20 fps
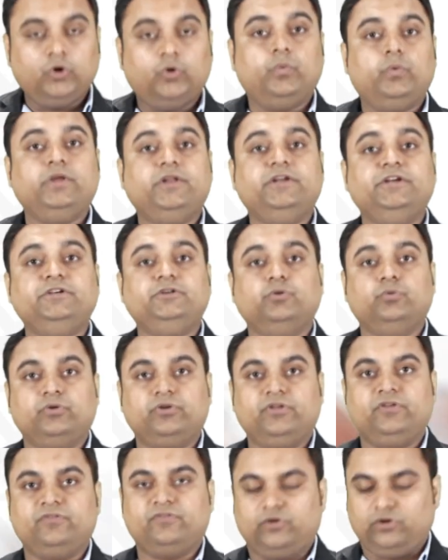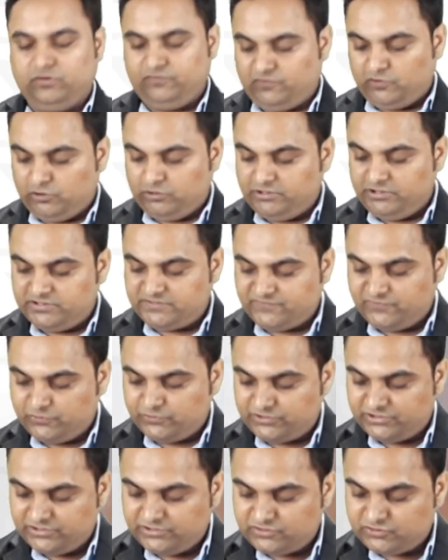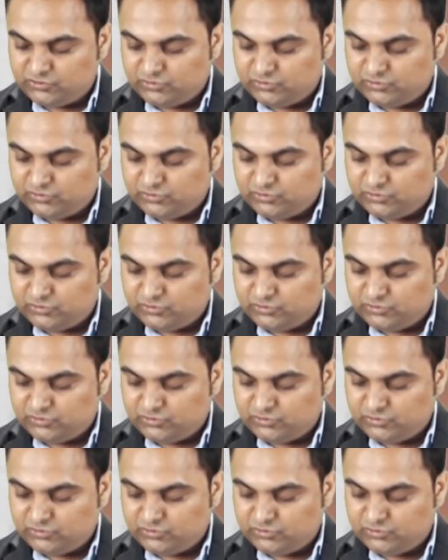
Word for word: we need to resolve all these forces.